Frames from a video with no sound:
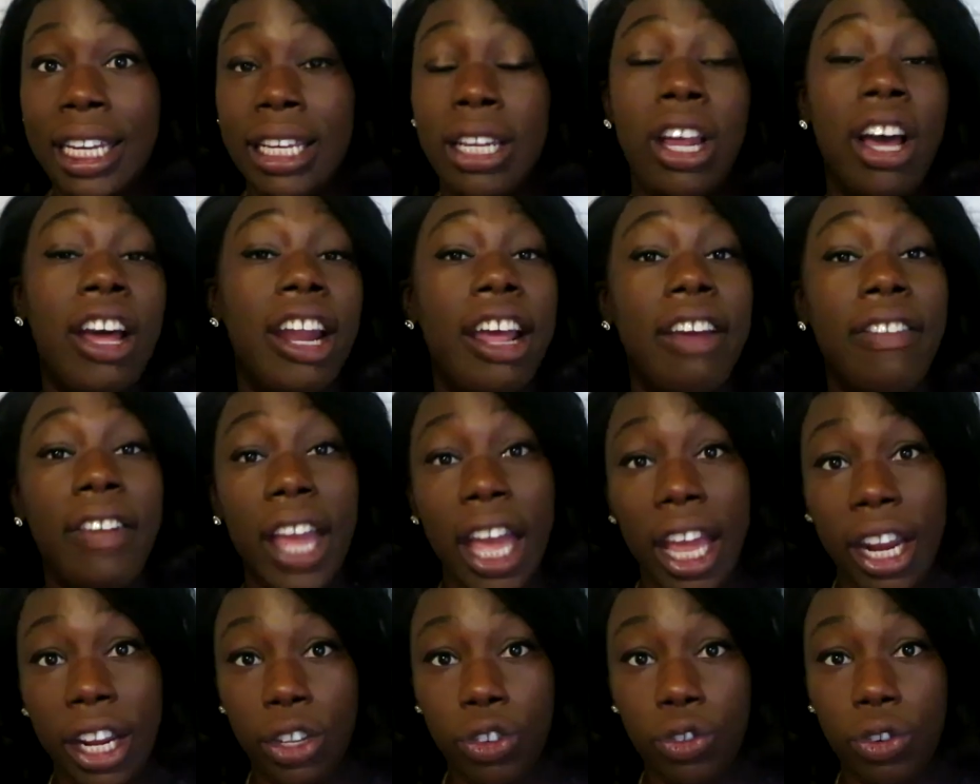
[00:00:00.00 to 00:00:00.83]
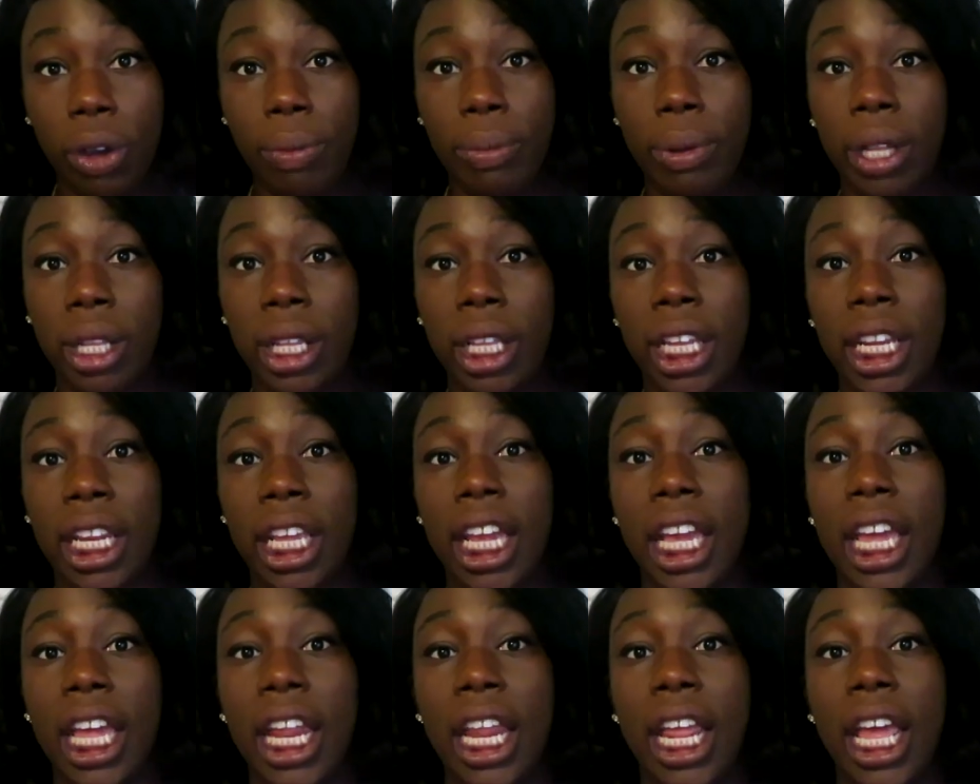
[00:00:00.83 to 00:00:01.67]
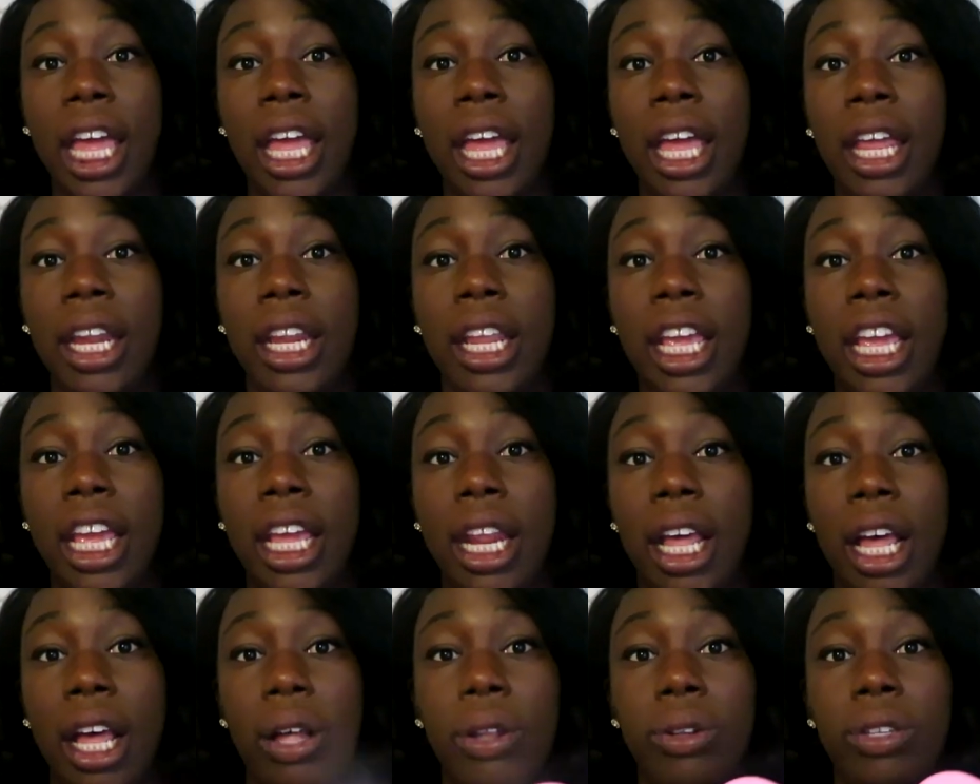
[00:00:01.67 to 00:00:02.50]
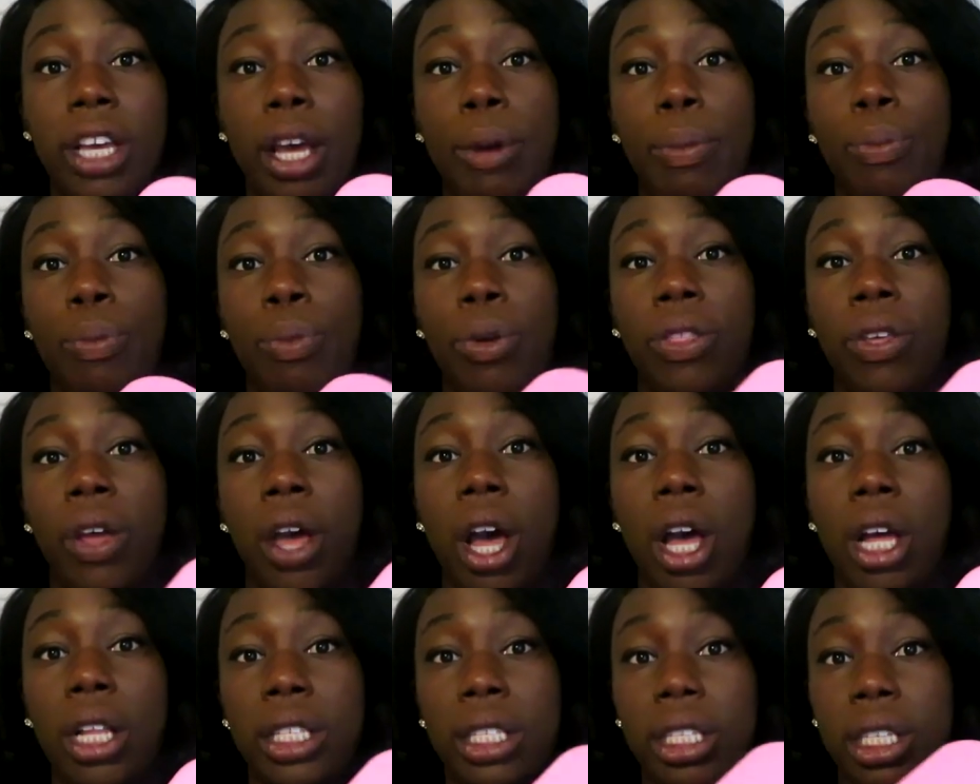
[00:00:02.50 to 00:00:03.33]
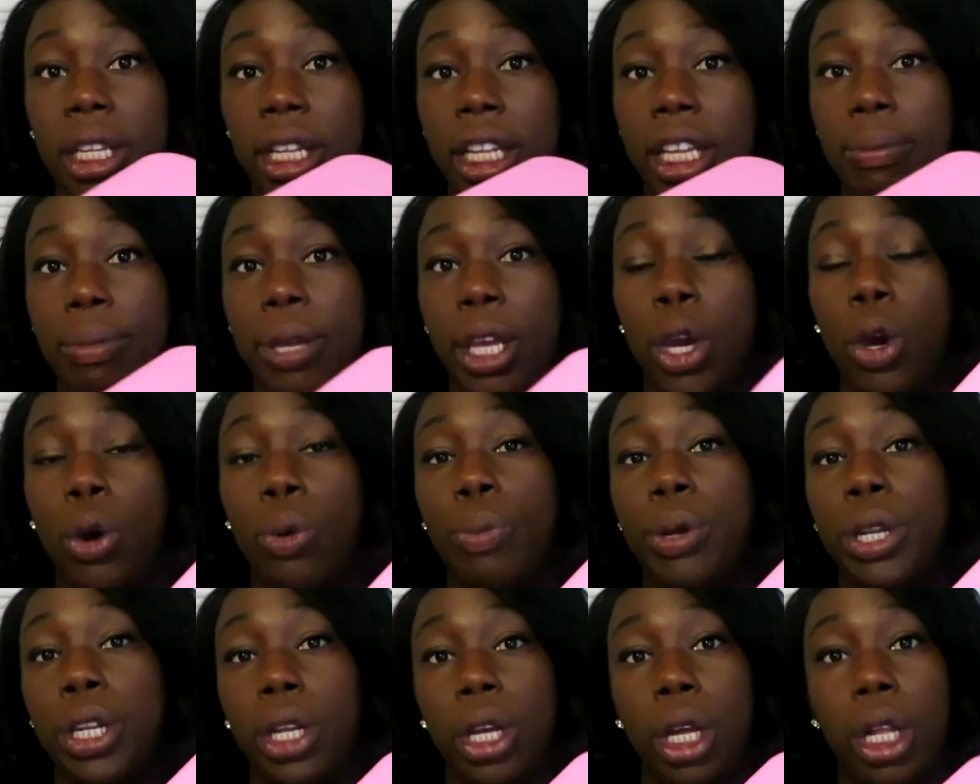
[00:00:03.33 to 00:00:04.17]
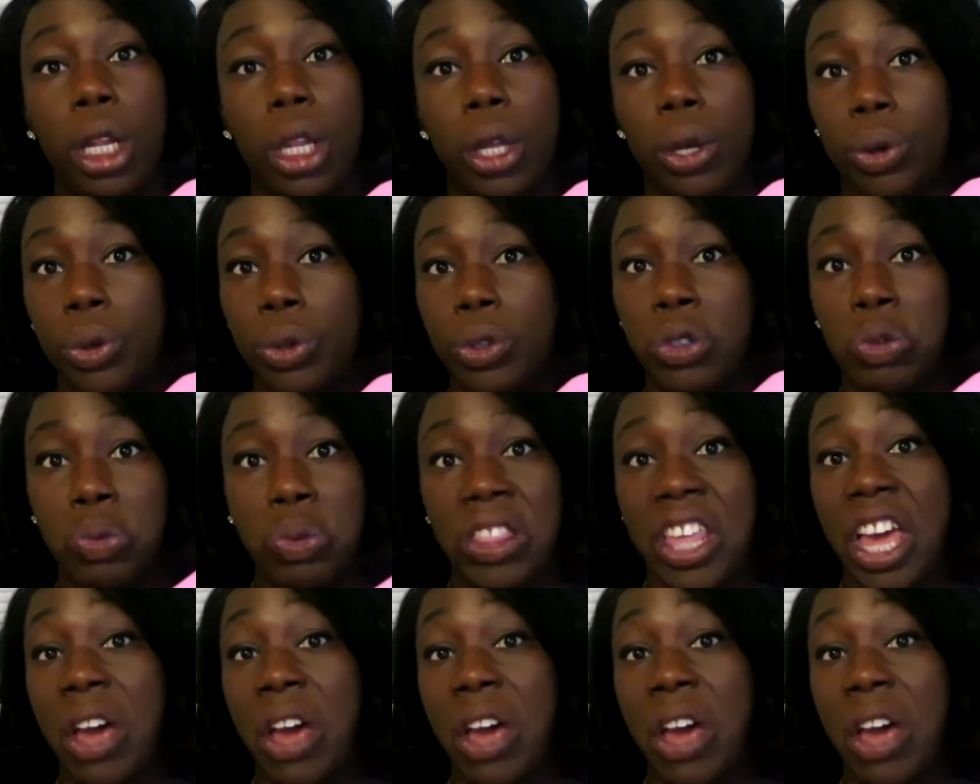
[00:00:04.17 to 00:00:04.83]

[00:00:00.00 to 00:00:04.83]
I did not have any trouble cleaning it, and it held up with constantly being opened and closed